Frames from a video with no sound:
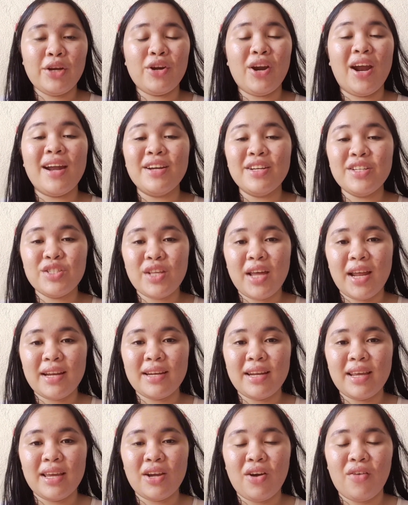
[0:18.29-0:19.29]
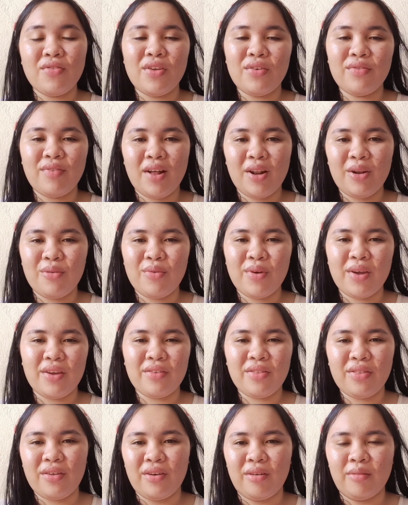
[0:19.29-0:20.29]
your understanding of the following
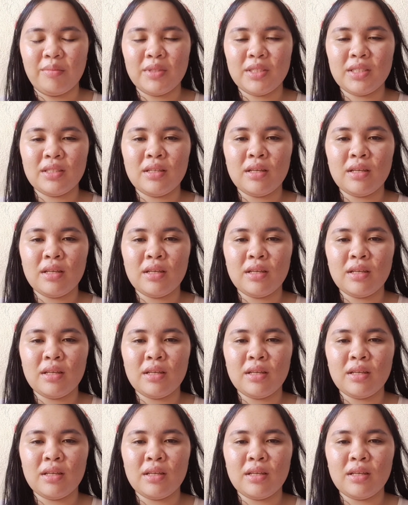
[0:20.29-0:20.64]
terms.